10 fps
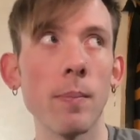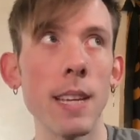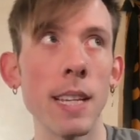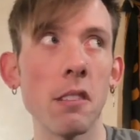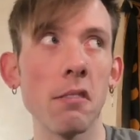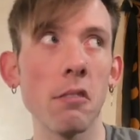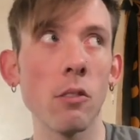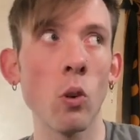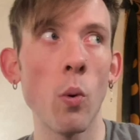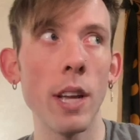It's
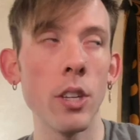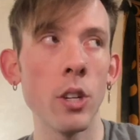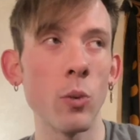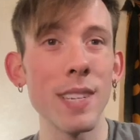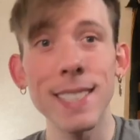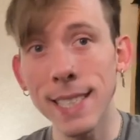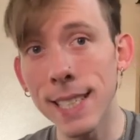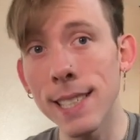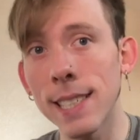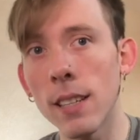quite,
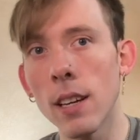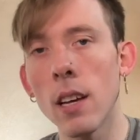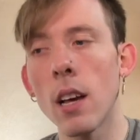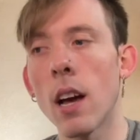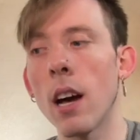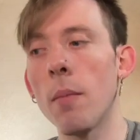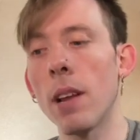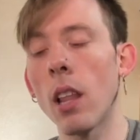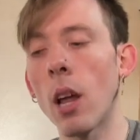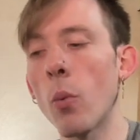distanced
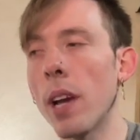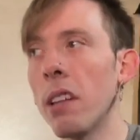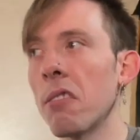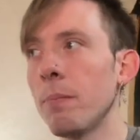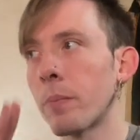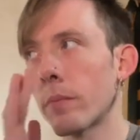in a lot of ways.